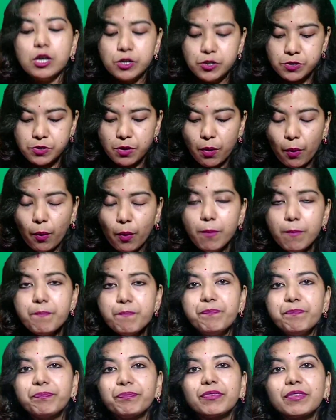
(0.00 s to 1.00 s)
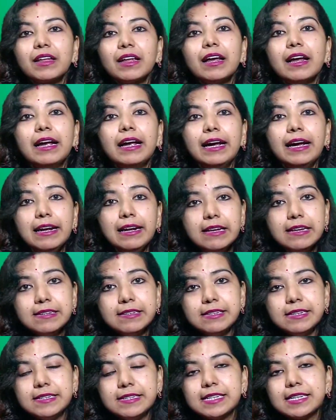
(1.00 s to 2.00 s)
So, in this
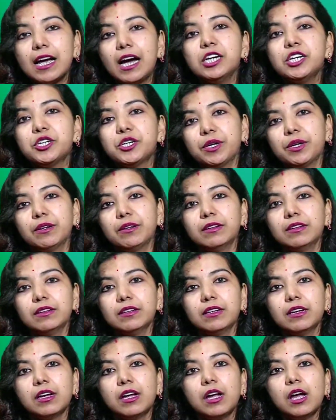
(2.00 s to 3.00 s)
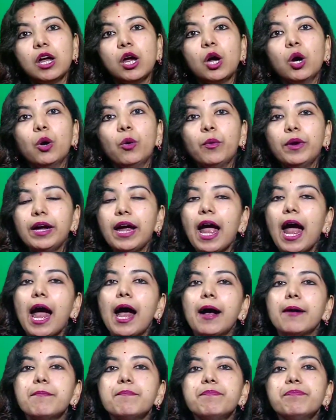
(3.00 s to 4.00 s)
discussion, we
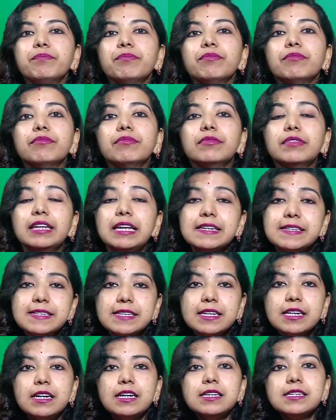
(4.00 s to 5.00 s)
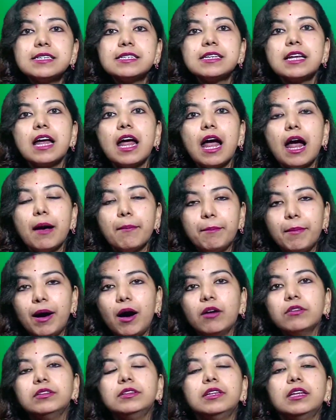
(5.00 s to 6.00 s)
have discussed
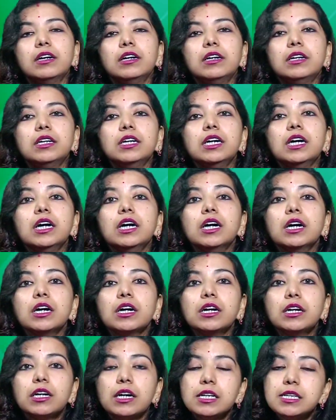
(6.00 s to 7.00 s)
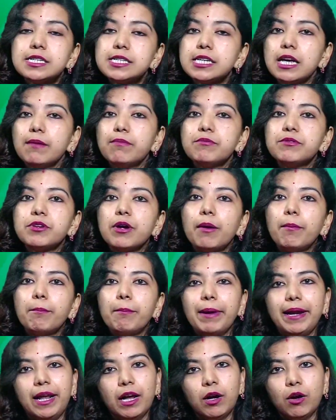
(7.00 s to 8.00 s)
about the concept of
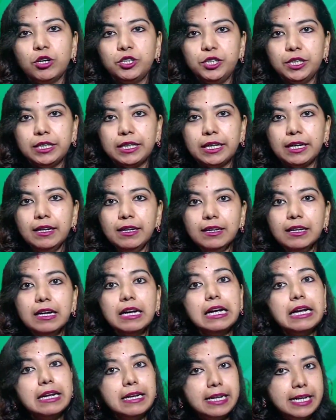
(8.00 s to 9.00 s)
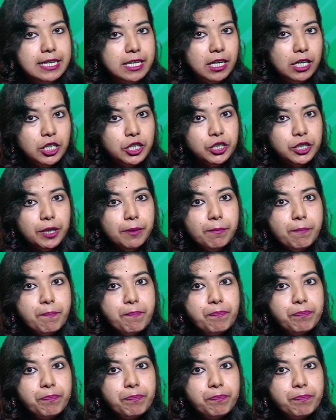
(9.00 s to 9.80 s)
pedagogical leadership,